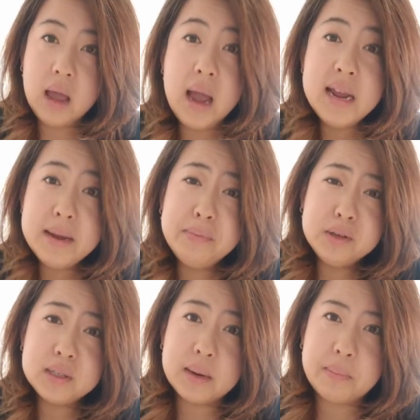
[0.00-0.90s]
I keep
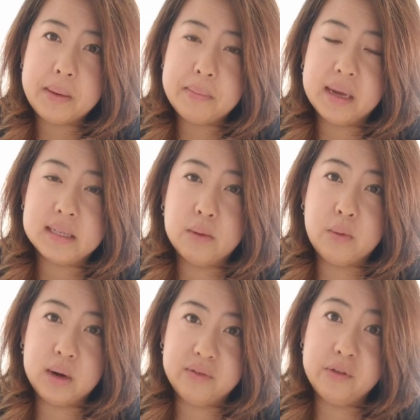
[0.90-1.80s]
those separate because I
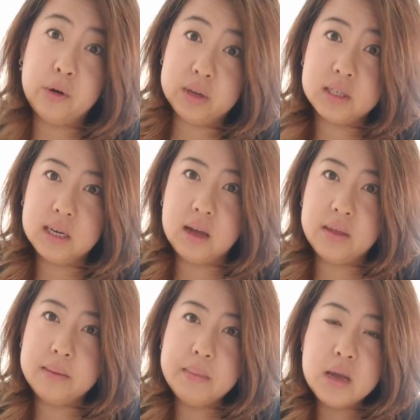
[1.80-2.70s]
want to focus in on
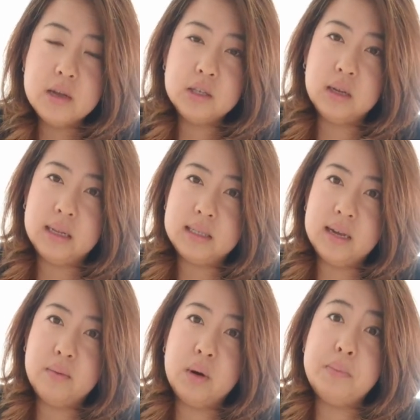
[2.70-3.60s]
them. So let's
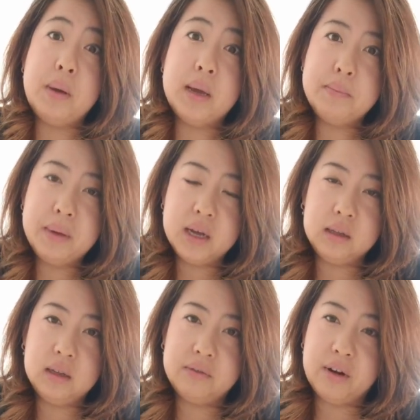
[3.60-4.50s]
say I want to pay a
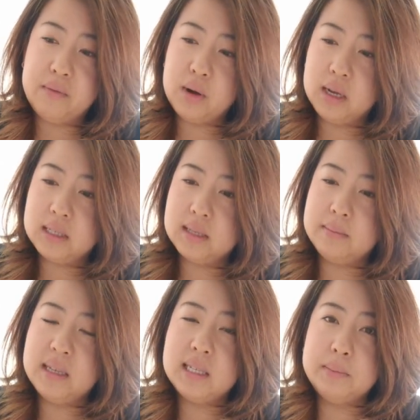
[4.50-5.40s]
bill, if I want to
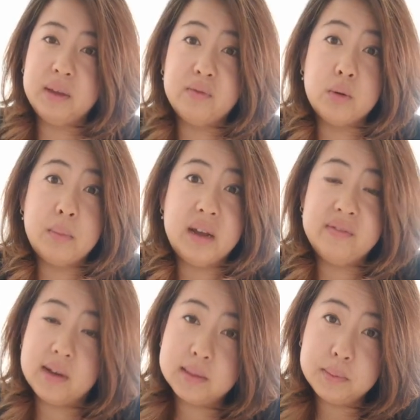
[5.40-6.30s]
submit something from my
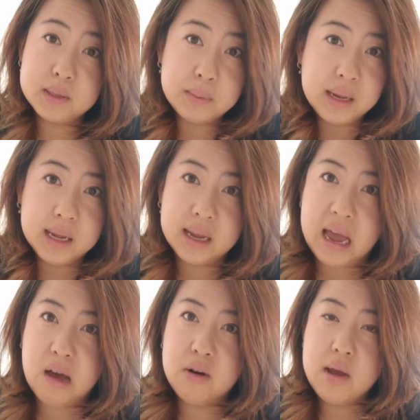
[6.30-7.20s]
flexible spending
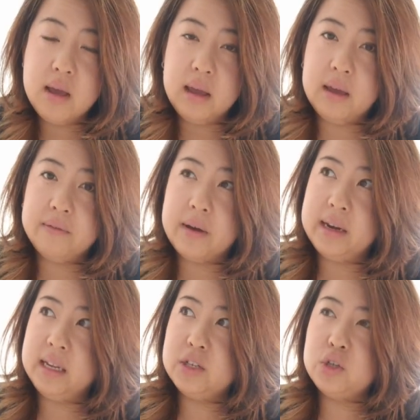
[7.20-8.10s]
account, if
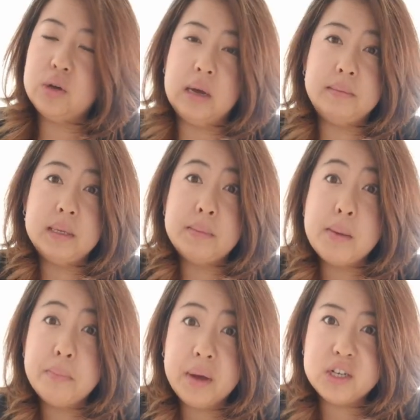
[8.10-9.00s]
I need to update
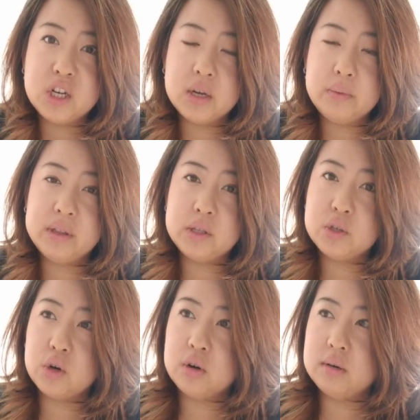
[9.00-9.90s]
my budget with
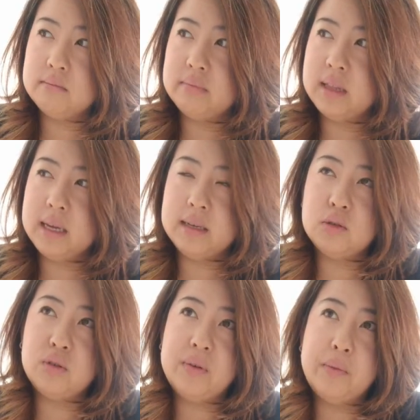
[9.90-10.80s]
certain
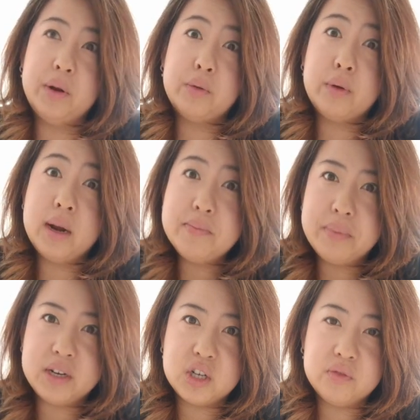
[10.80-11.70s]
things, or if I want to create a
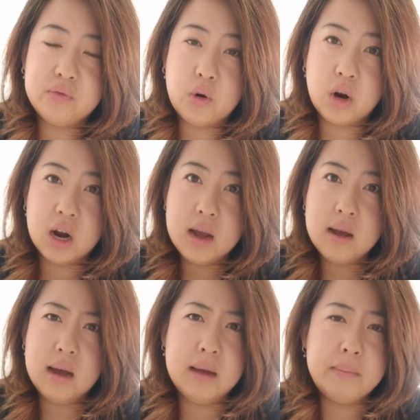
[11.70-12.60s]
budget for,
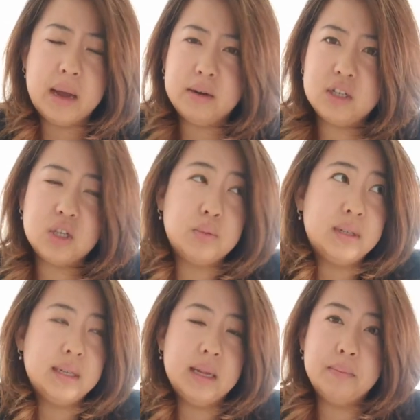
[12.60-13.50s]
I just
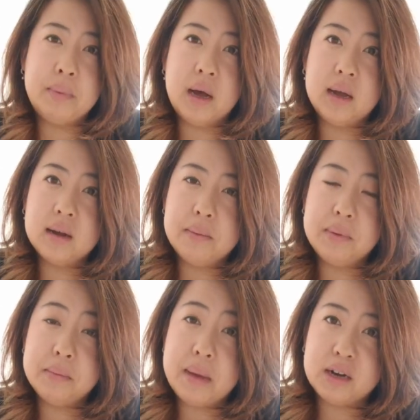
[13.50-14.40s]
recently bought a
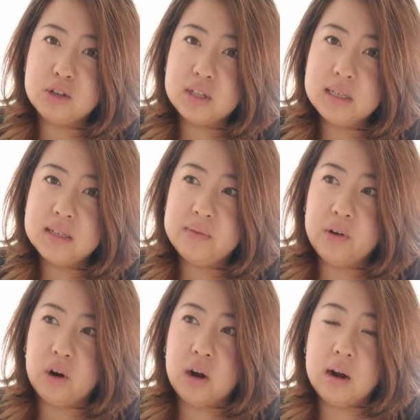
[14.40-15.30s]
couple of mattresses
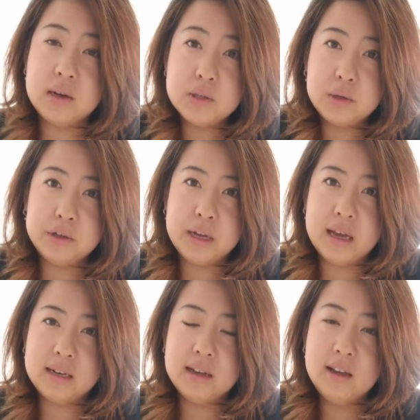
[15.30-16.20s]
for our household,
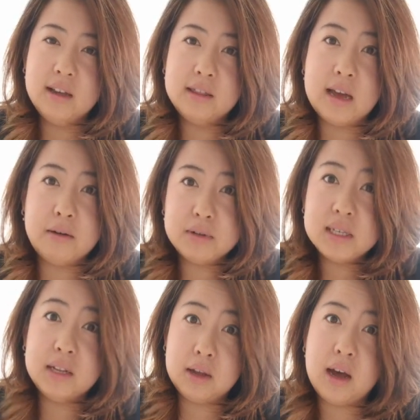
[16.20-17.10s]
and that
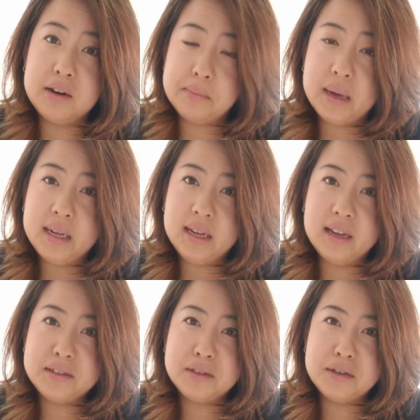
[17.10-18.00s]
was a lot of
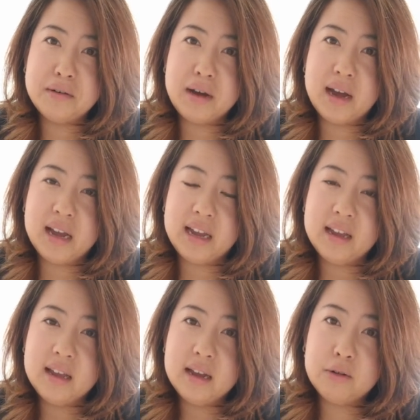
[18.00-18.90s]
money. And so
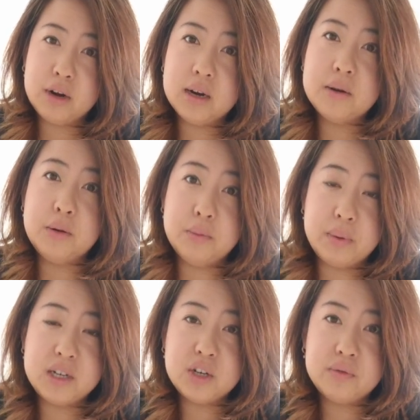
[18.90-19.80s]
I created a new
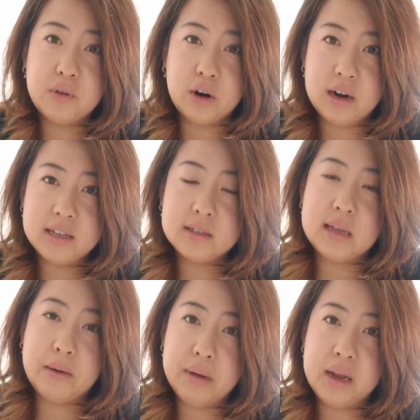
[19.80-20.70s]
budget for it, so
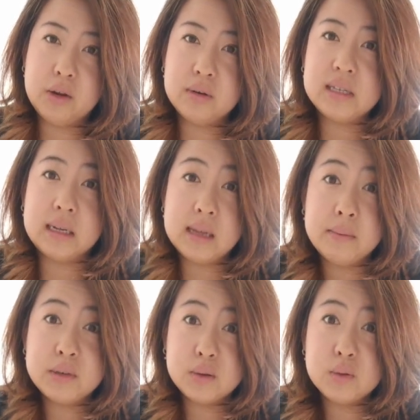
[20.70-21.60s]
that way I knew exactly
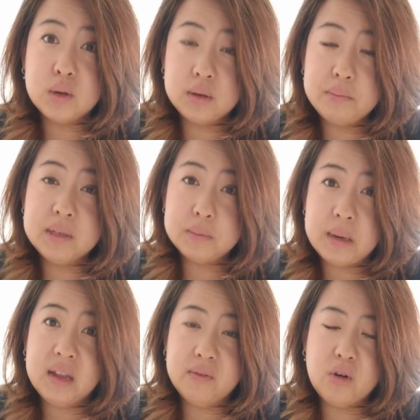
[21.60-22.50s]
how much I was going to be
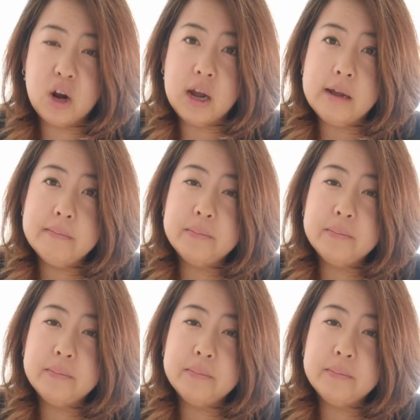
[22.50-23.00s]
spending for it.